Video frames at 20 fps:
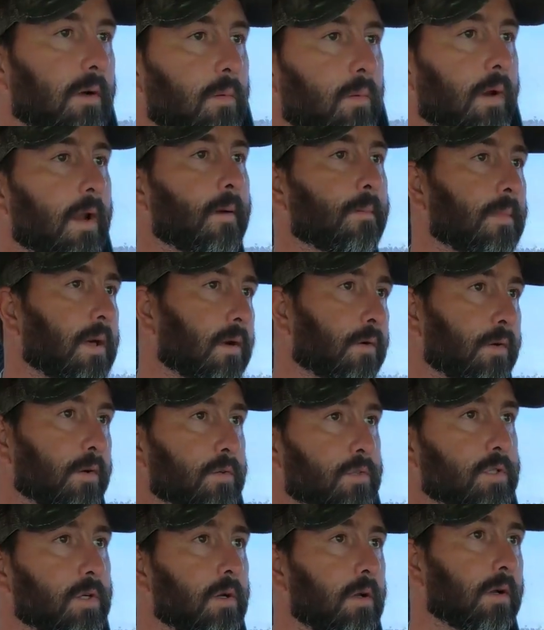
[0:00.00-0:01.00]
I went out and bought a
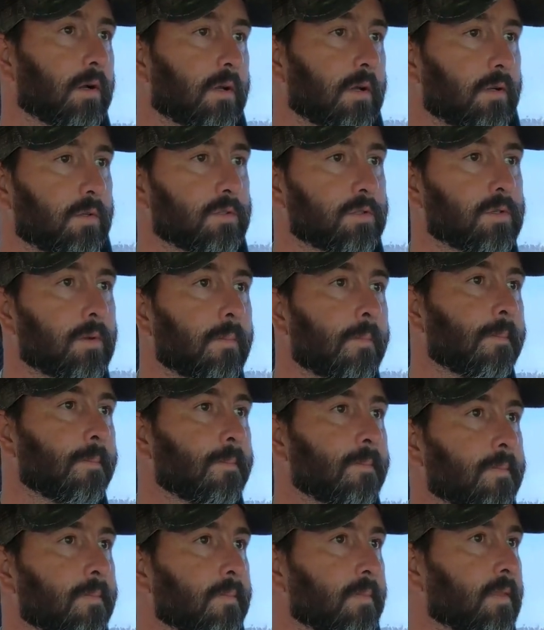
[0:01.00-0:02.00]
new truck because
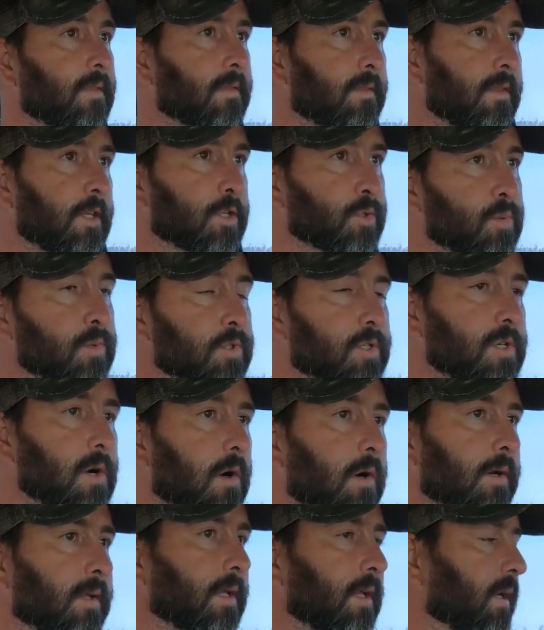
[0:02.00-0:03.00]
this was
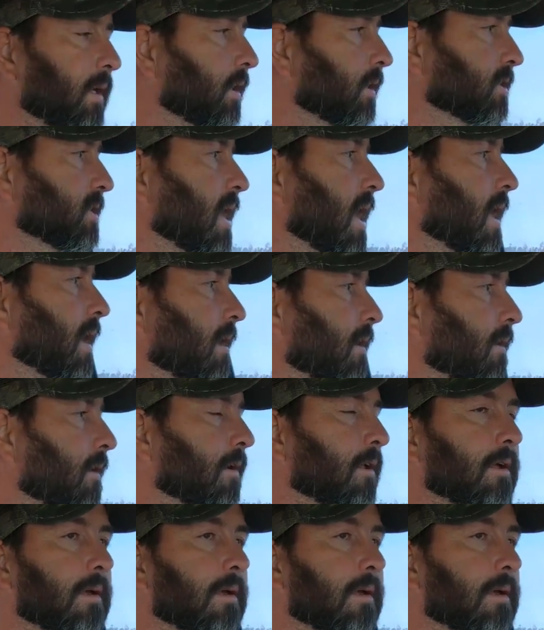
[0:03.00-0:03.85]
starting to get a little tired,